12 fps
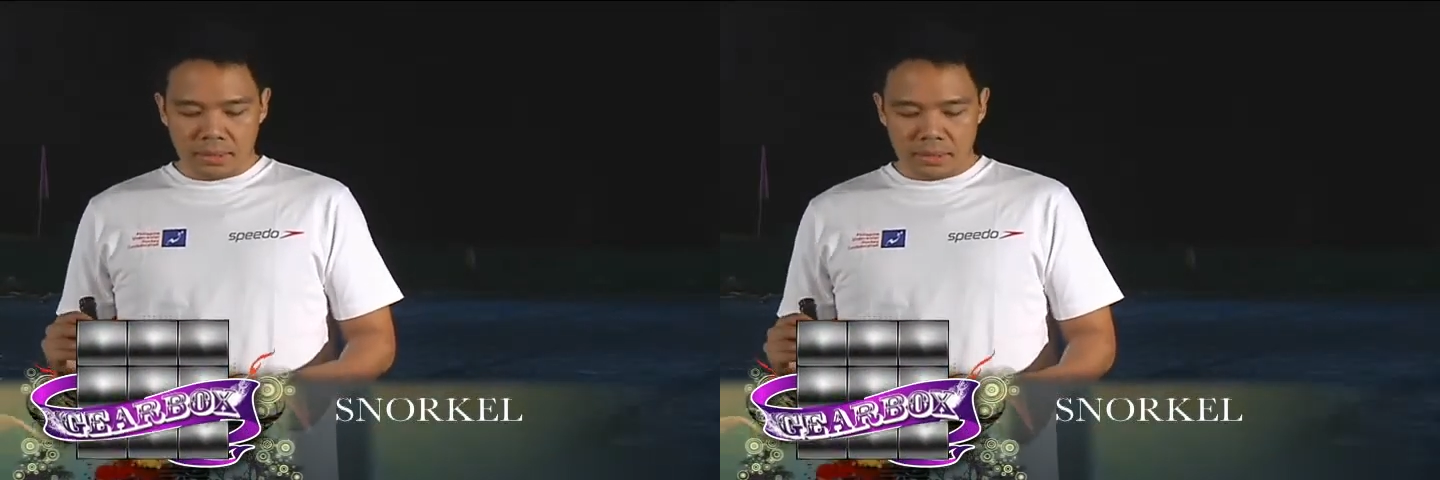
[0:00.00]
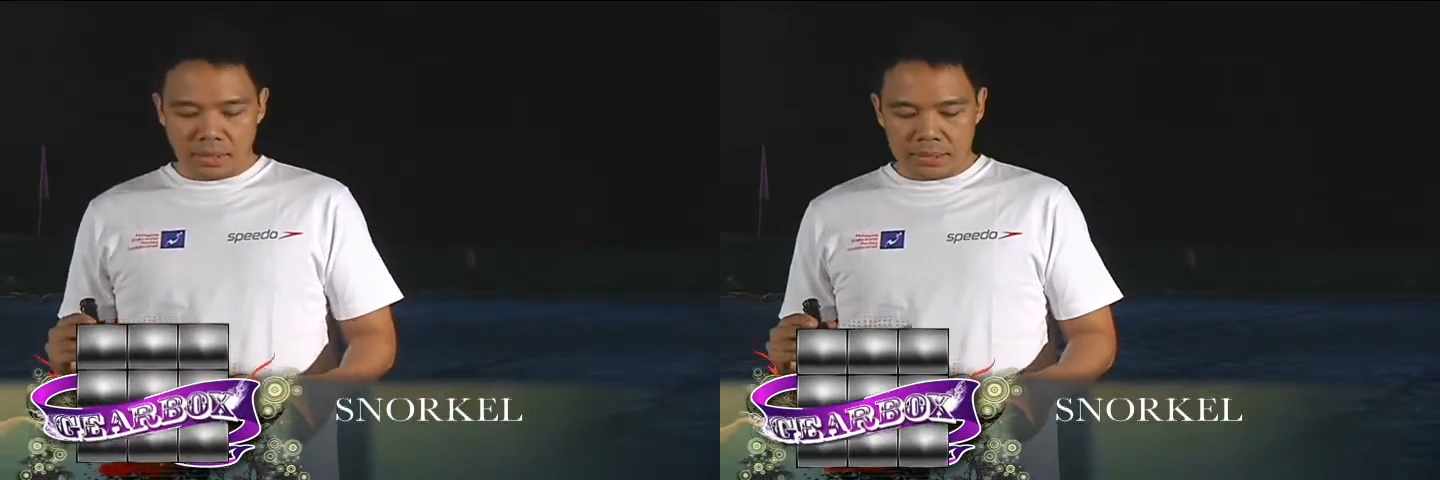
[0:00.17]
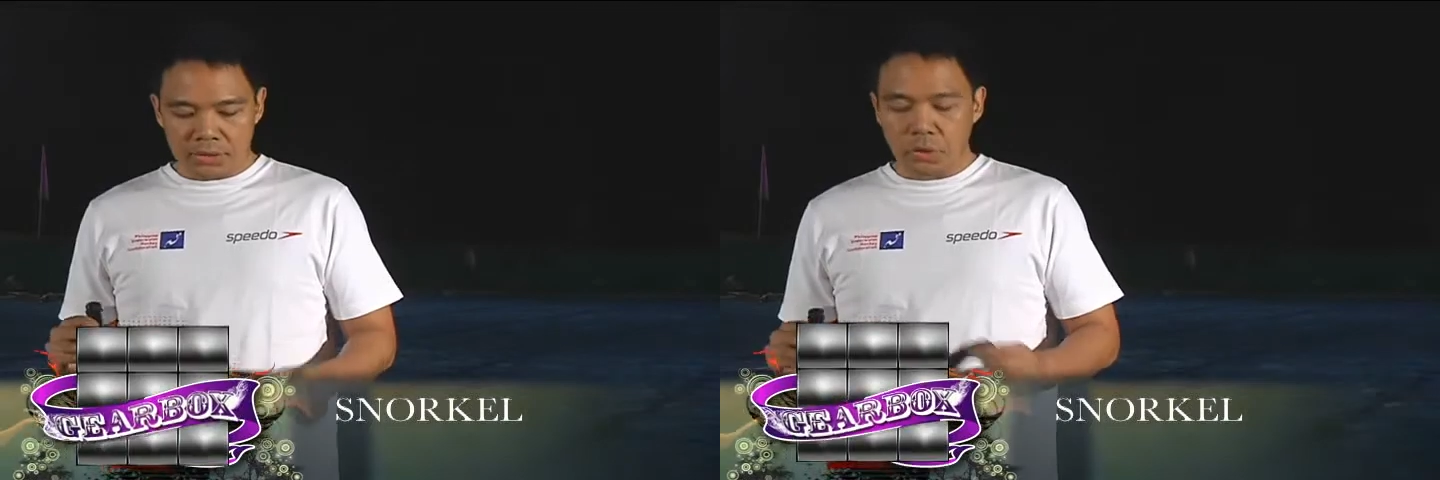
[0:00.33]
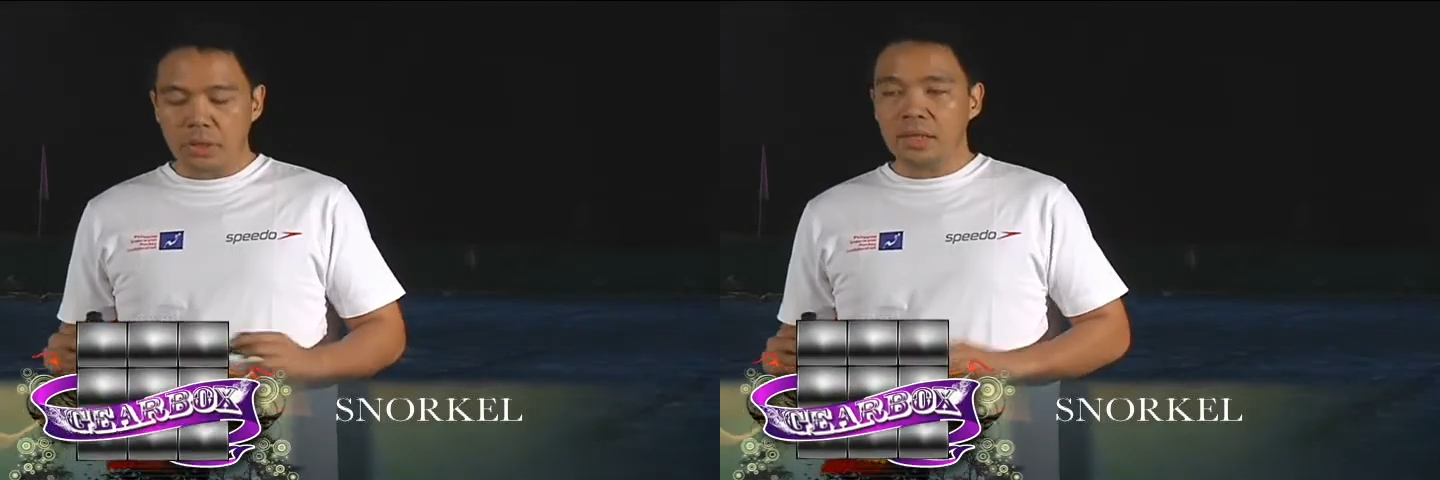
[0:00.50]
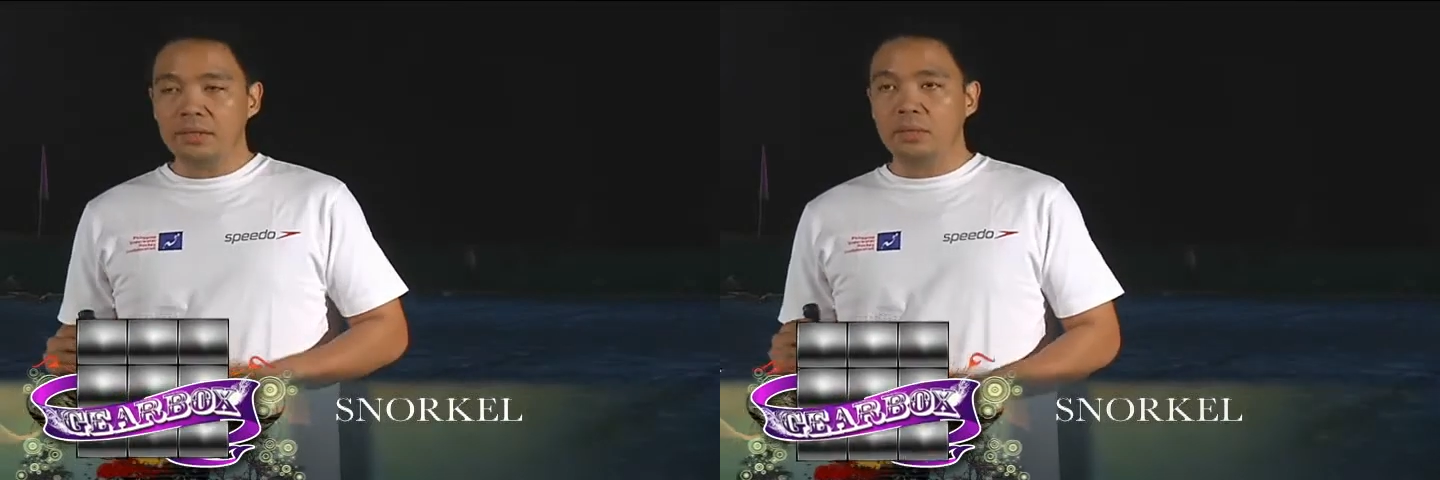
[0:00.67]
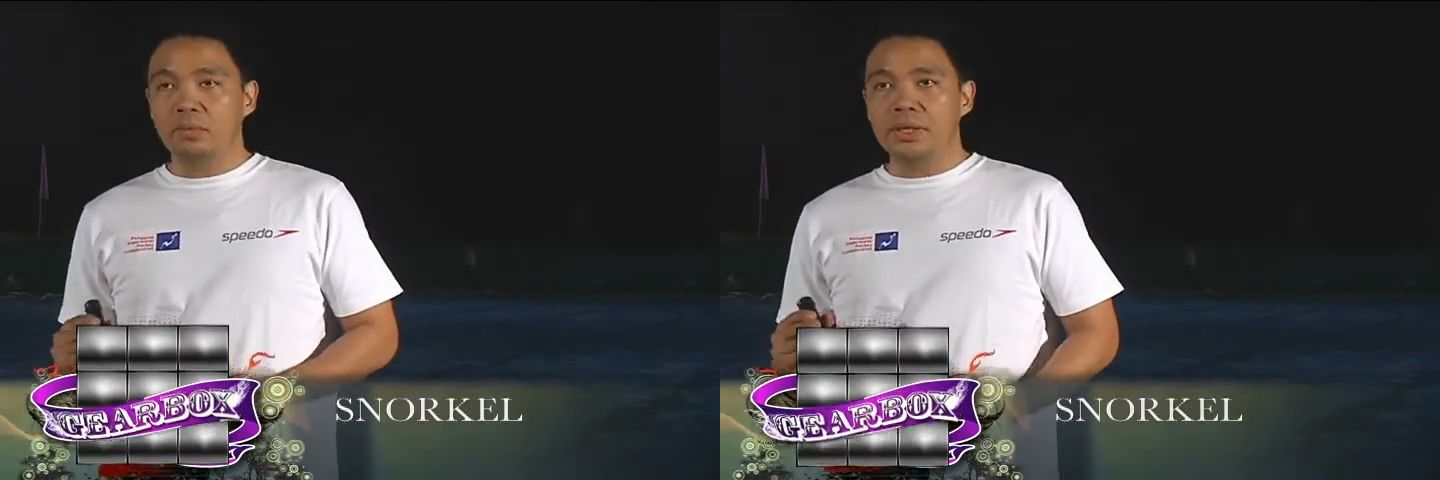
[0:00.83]
The
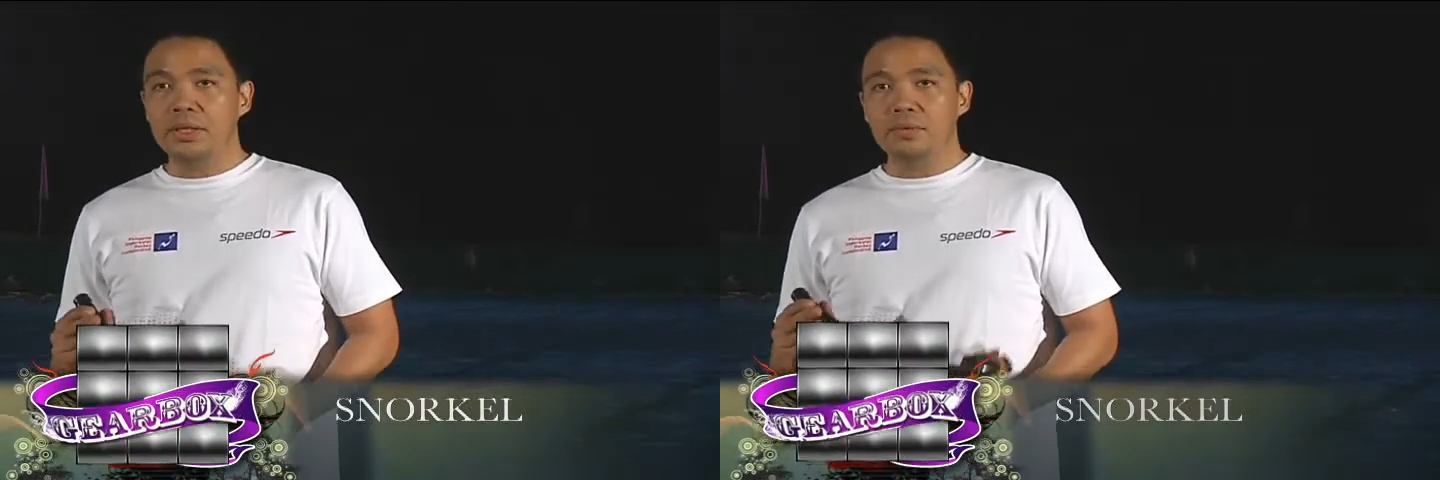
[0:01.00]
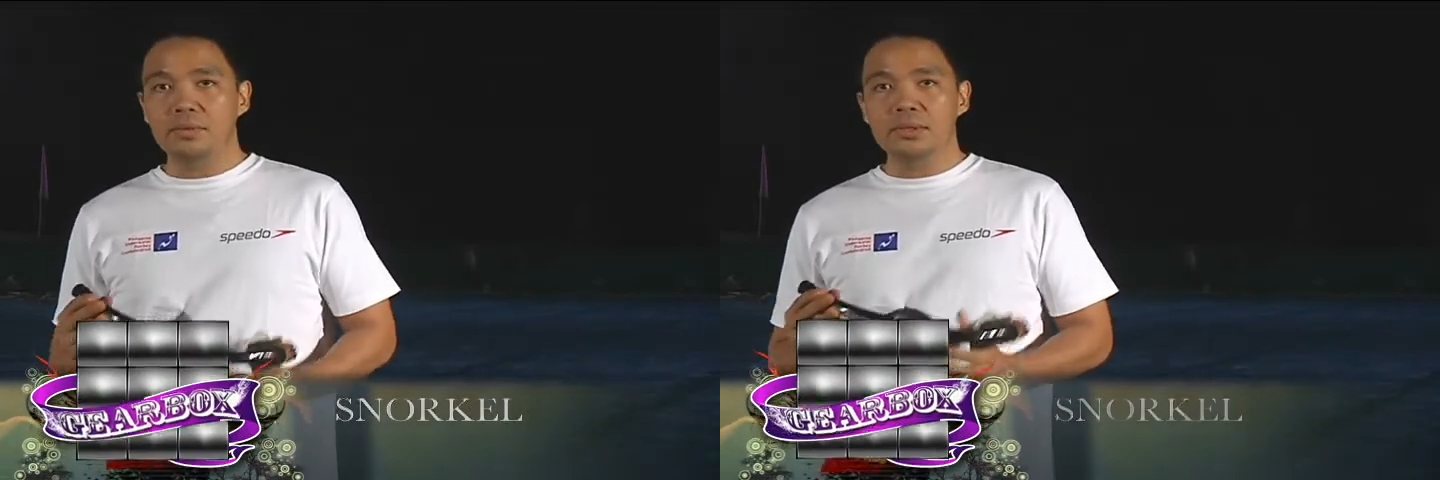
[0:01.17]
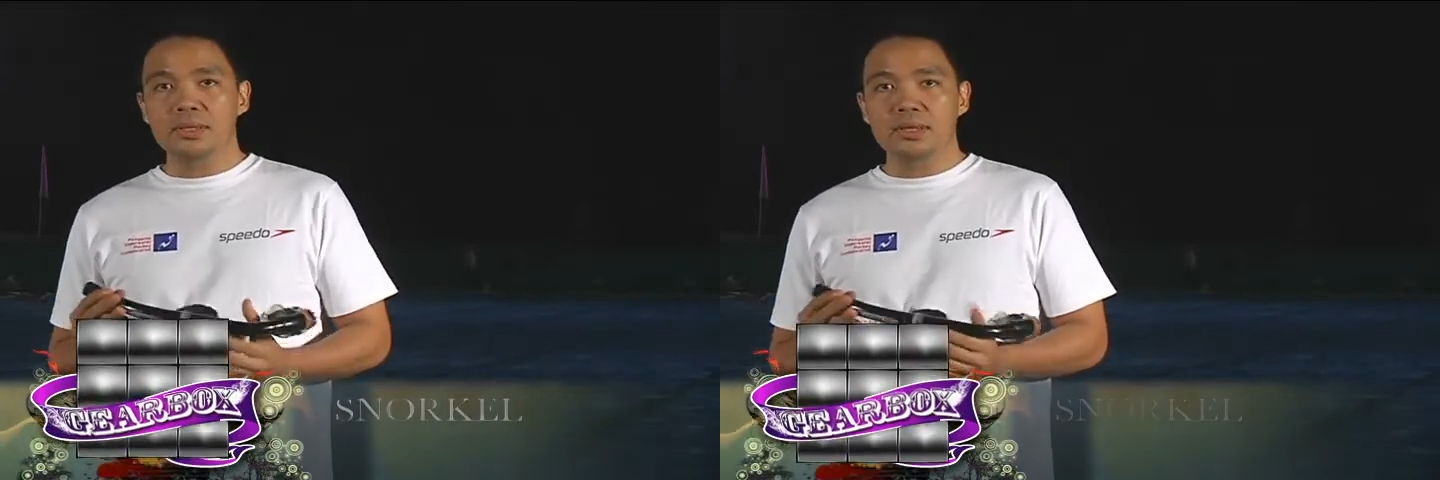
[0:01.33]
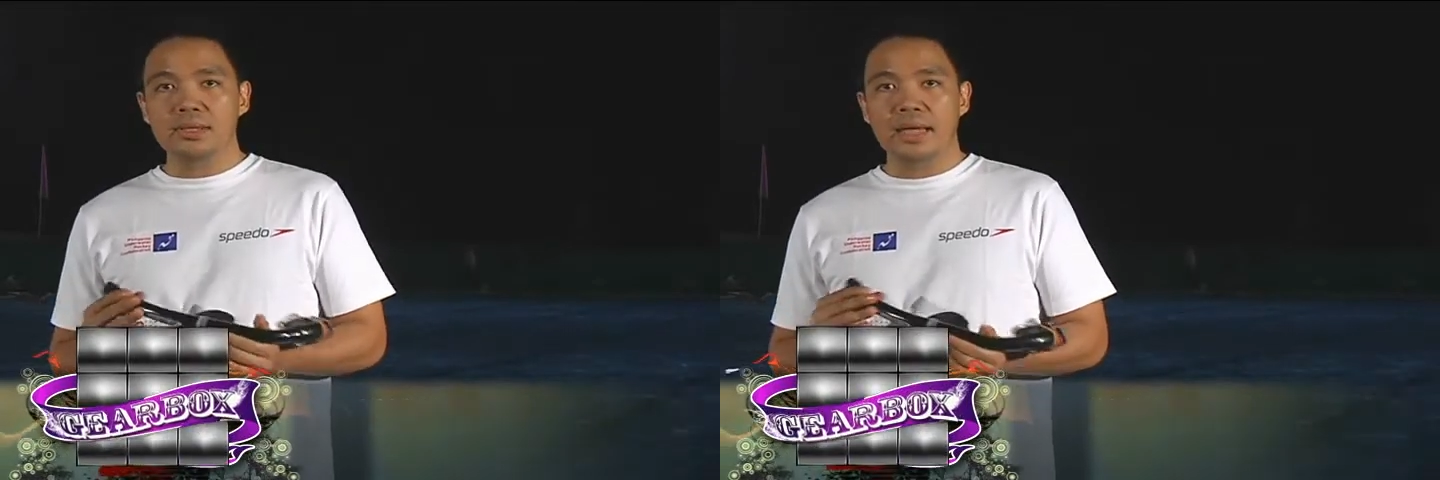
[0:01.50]
snorkel that we use